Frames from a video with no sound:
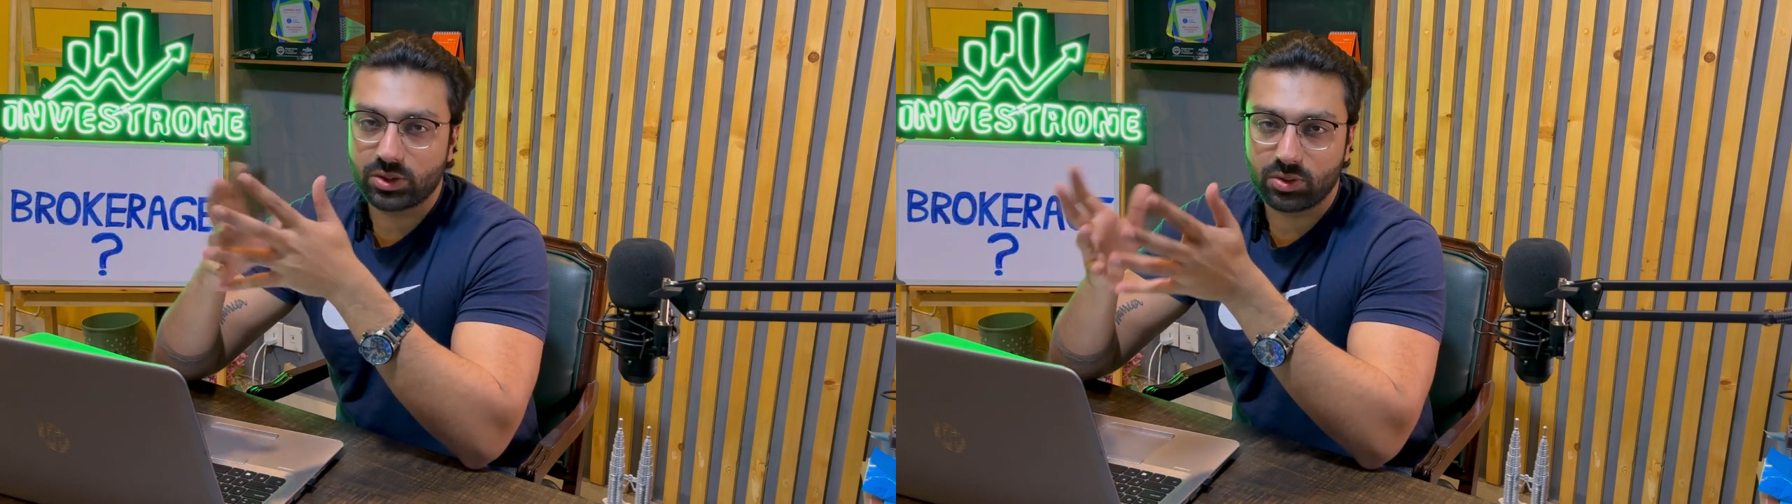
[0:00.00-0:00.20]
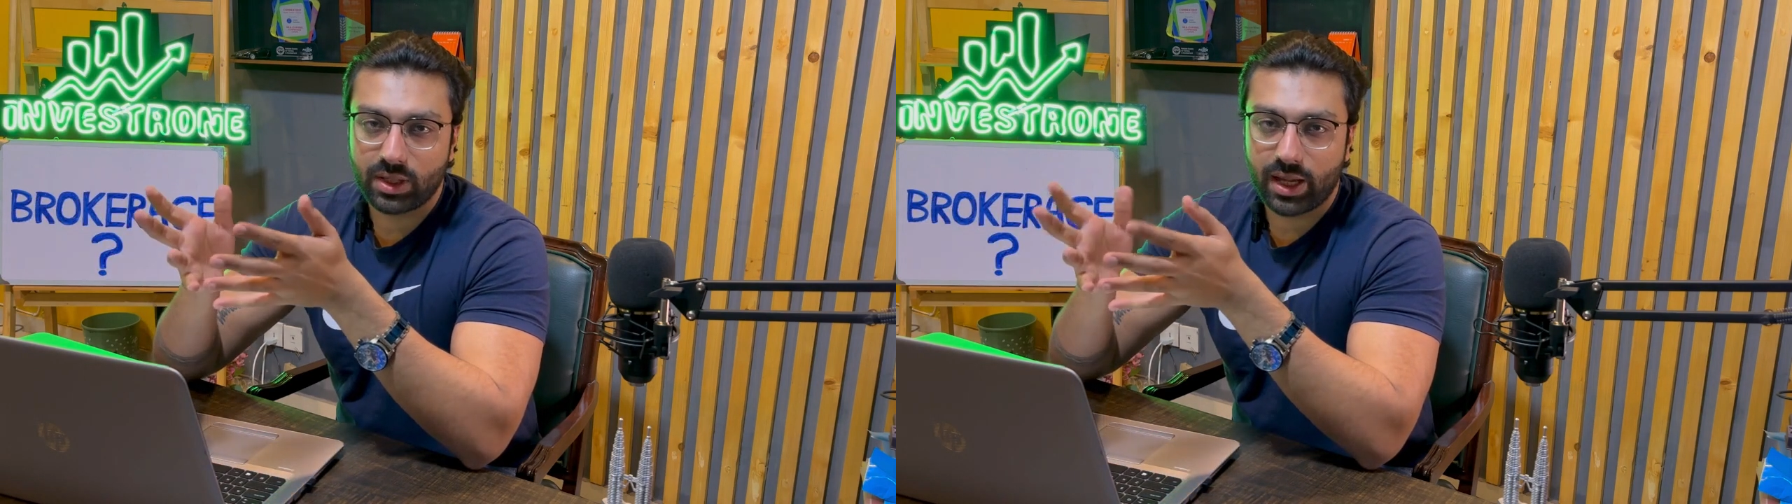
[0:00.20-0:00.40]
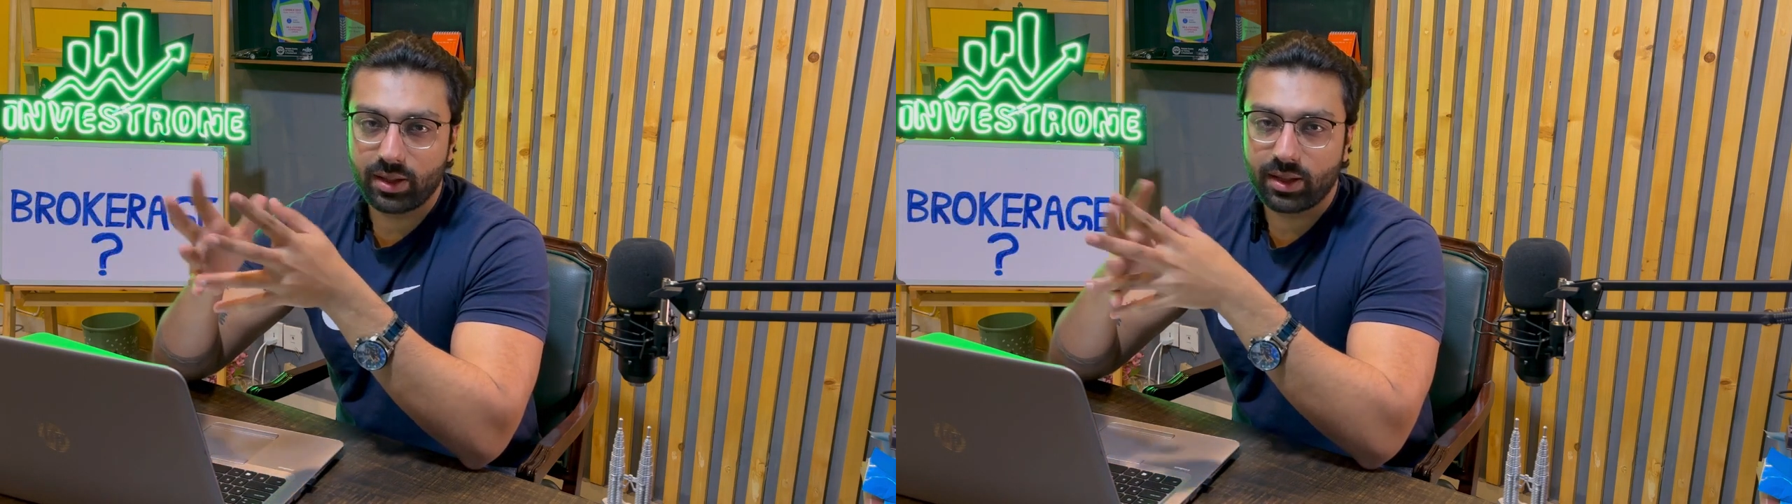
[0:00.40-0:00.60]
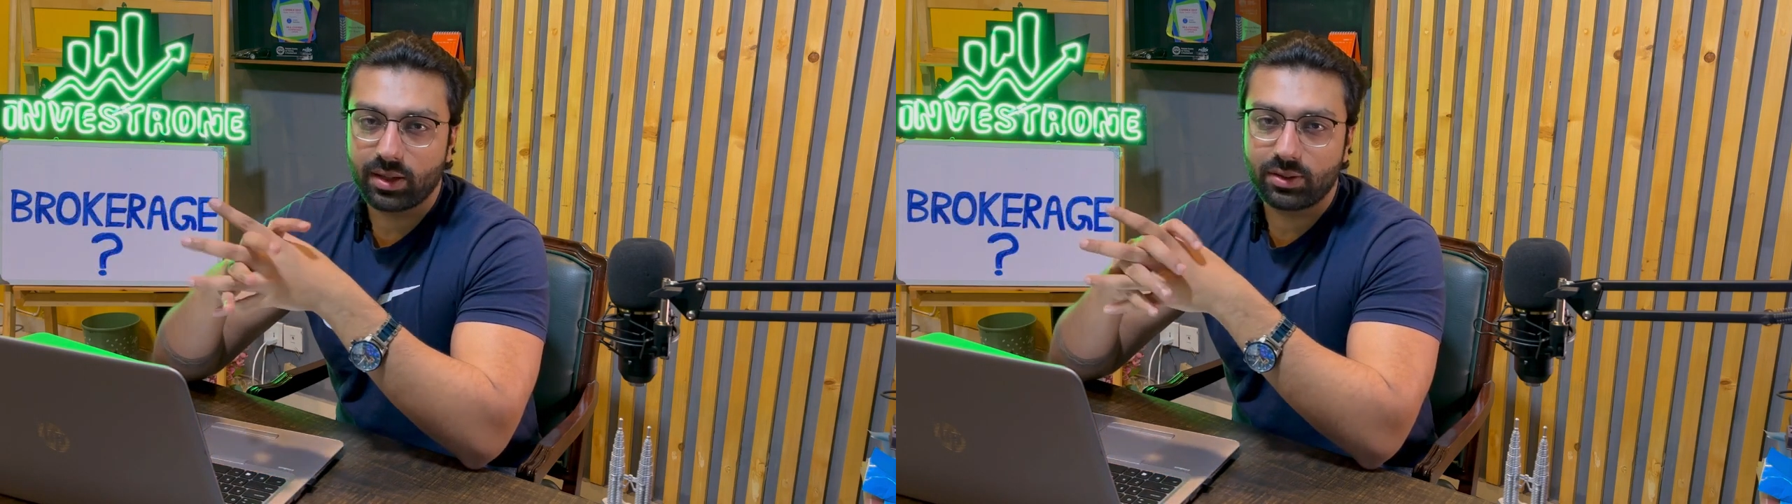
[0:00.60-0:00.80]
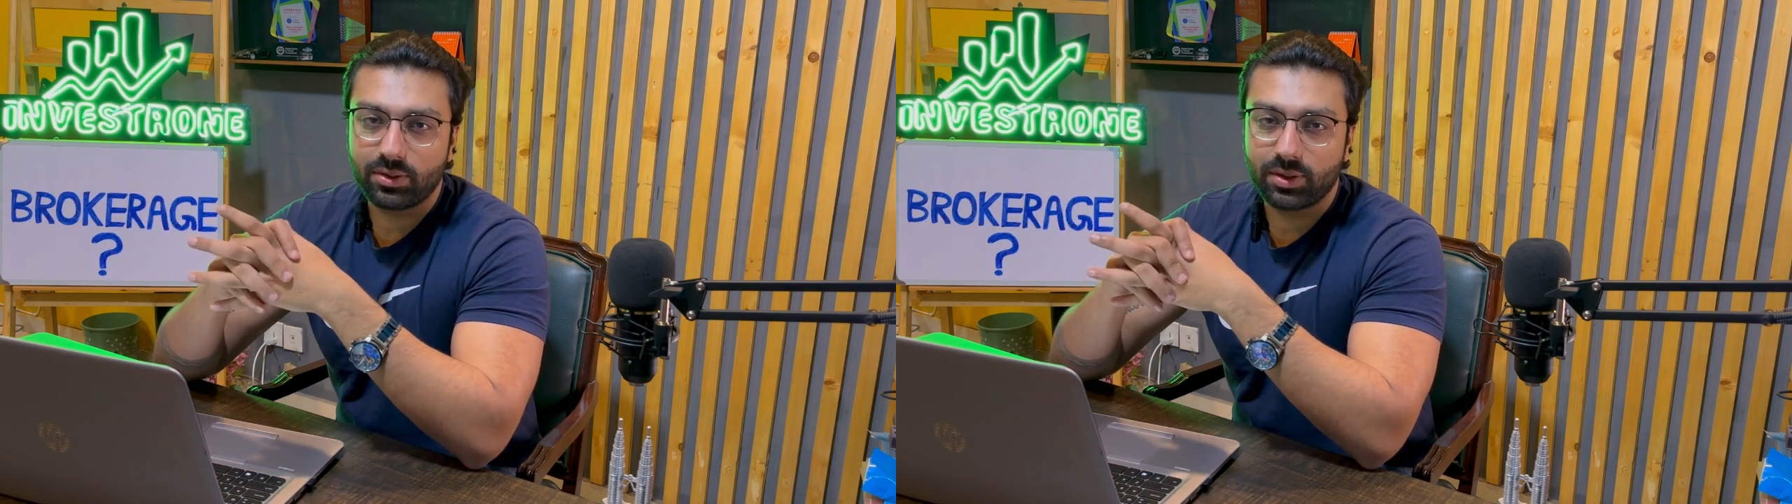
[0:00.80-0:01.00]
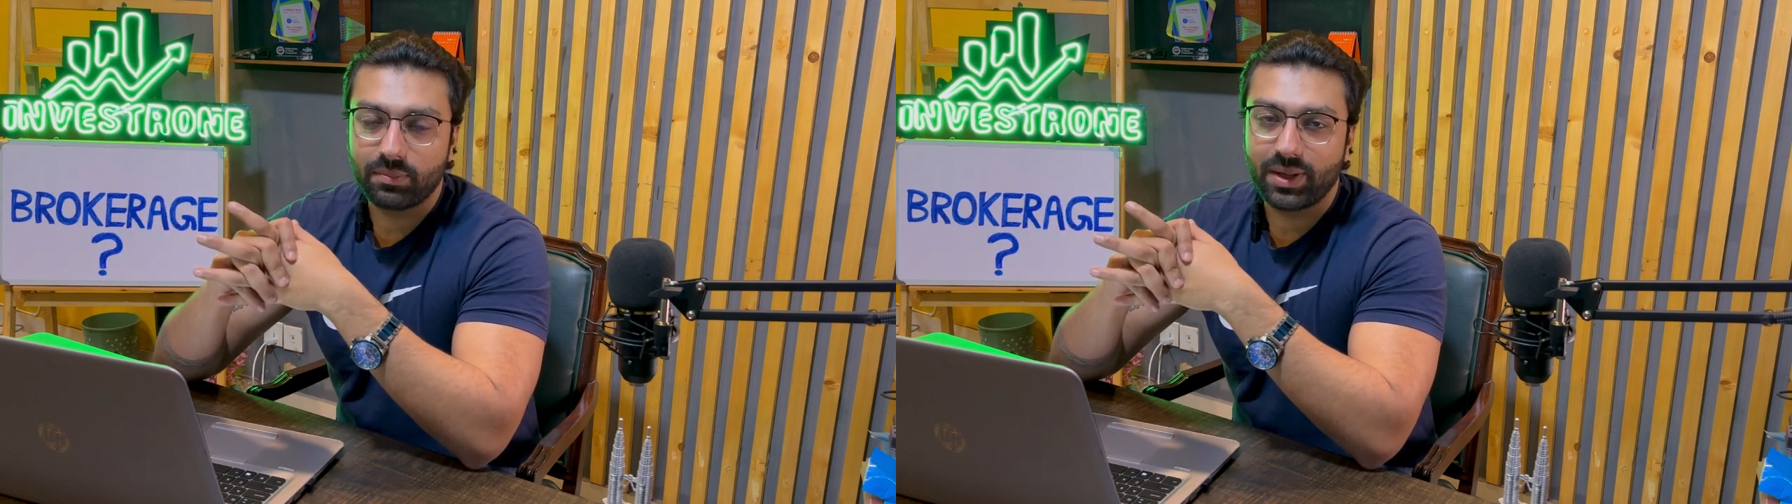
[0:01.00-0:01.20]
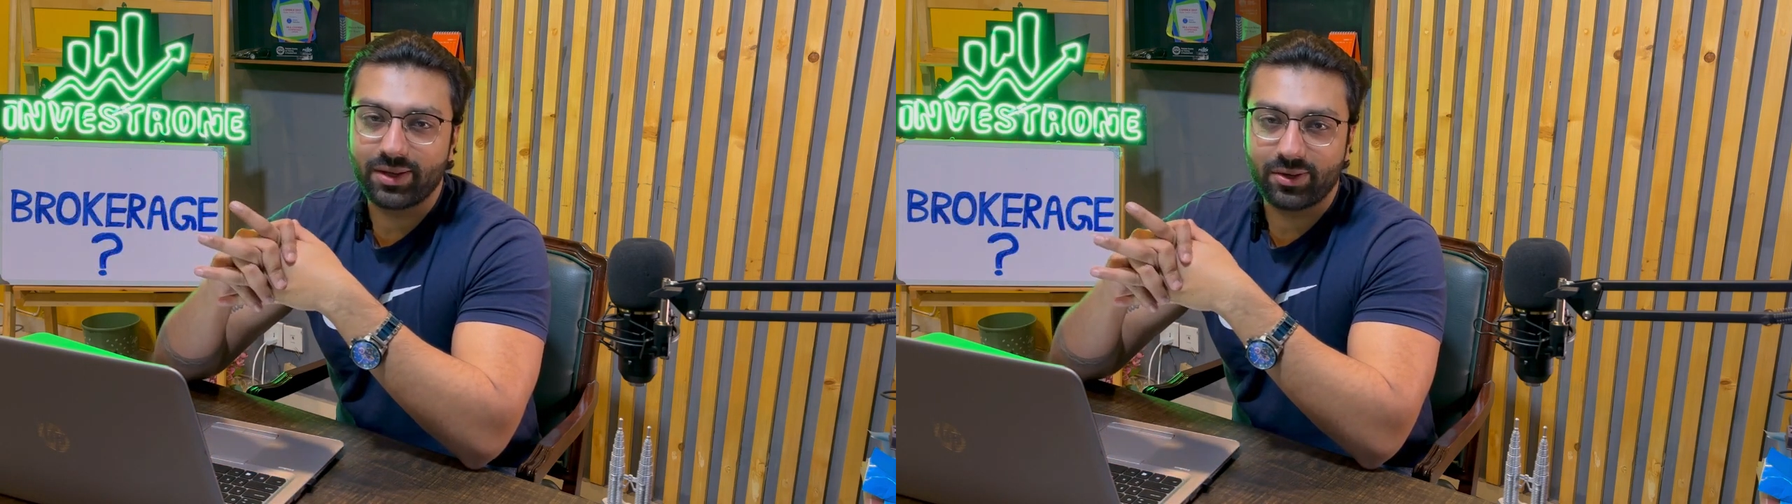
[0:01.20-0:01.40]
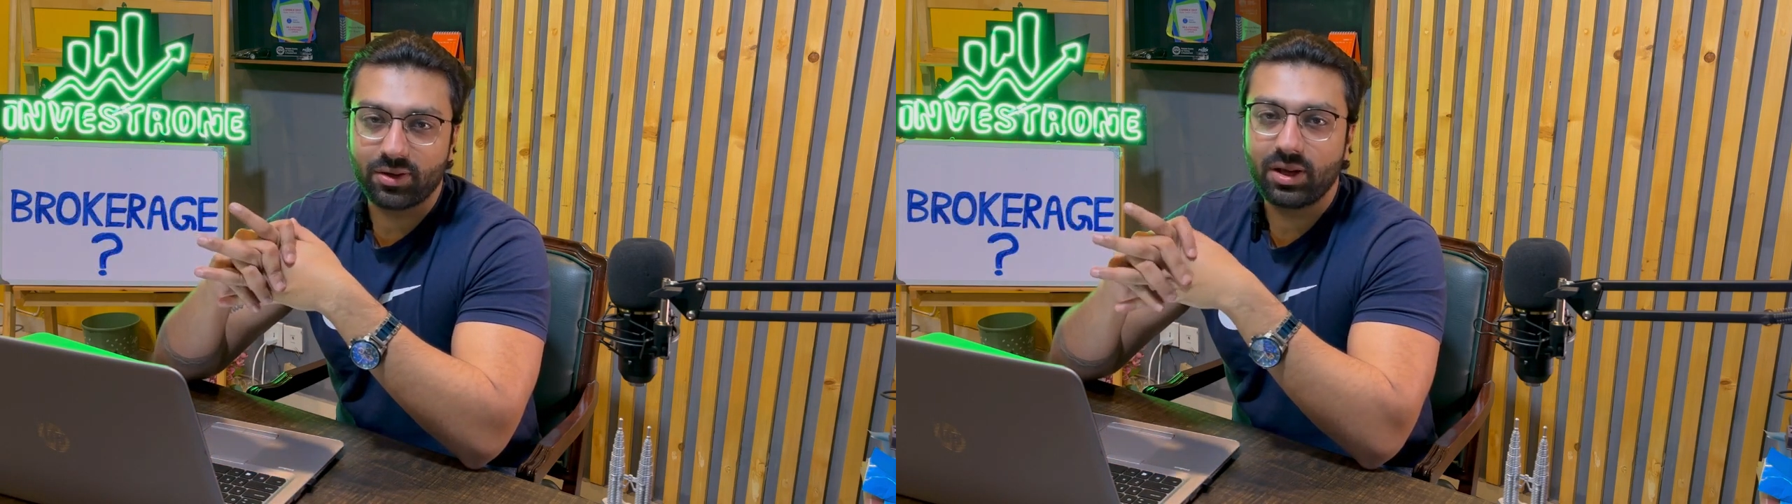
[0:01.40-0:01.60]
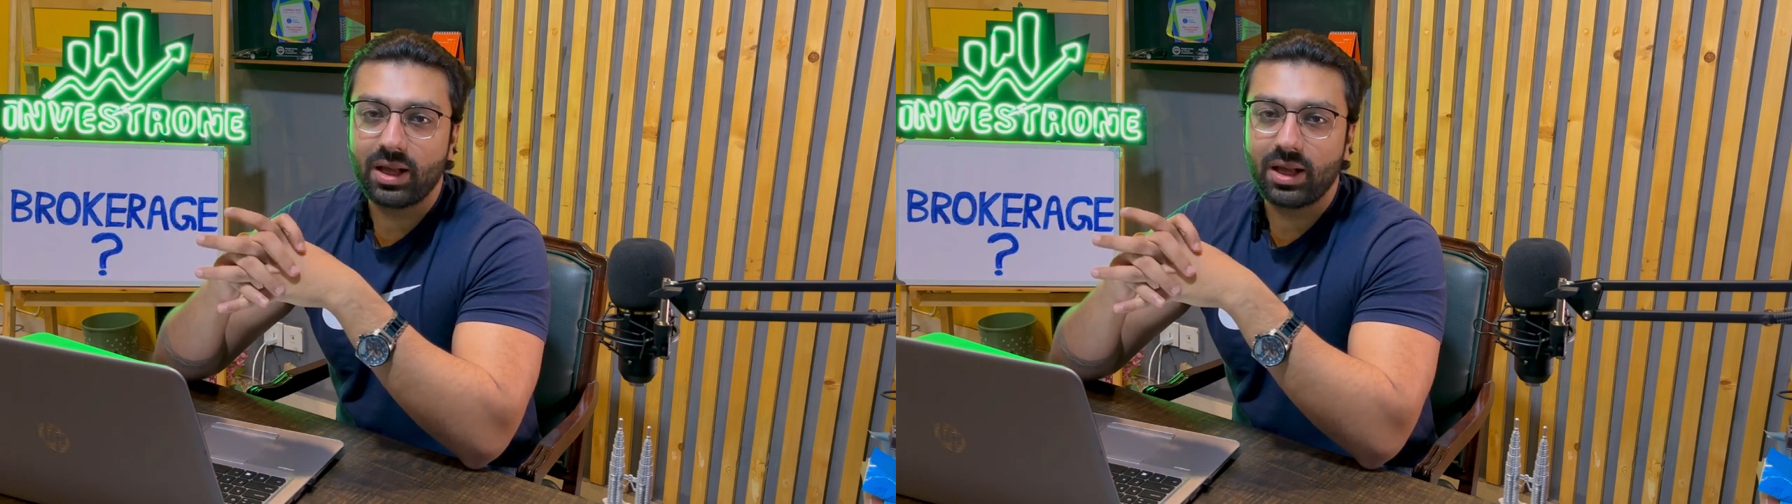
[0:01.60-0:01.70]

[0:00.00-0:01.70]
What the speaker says: you like, and you can make your